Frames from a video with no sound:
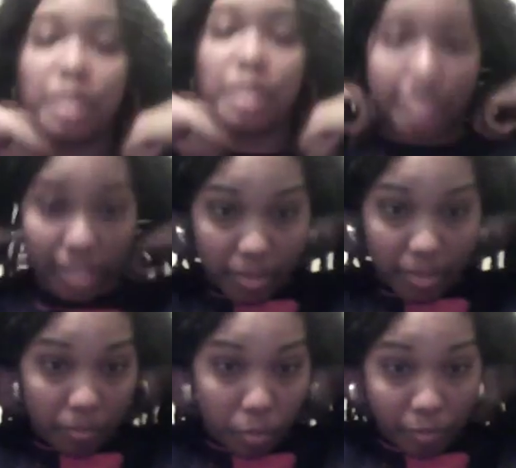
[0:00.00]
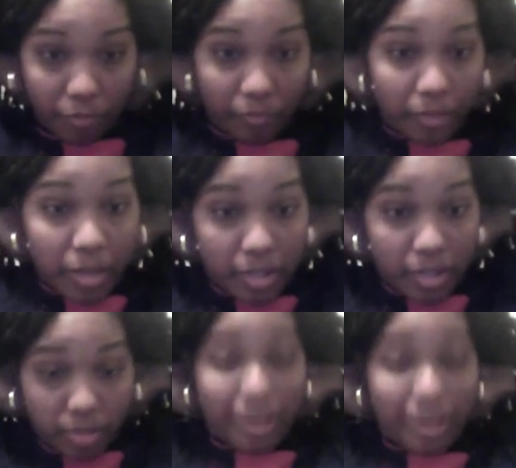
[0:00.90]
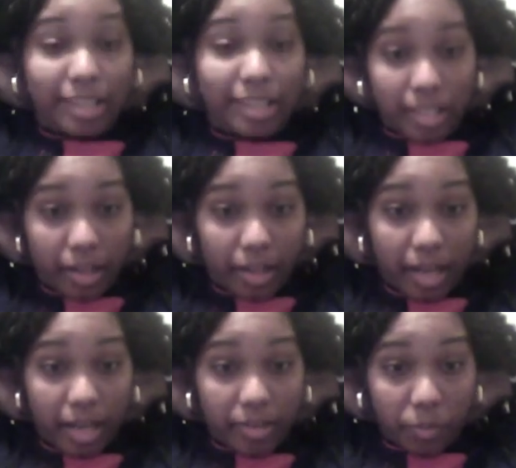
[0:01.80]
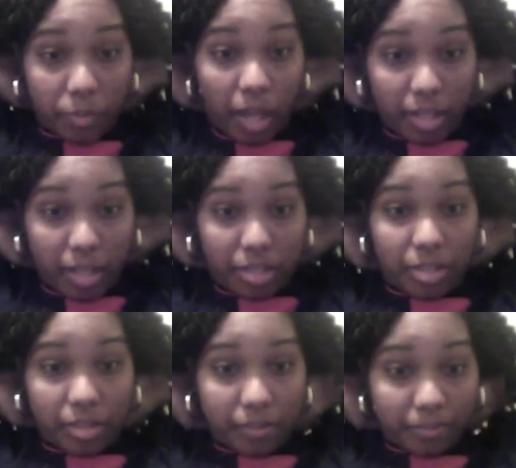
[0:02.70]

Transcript: is getting more traction in the Night's Watch.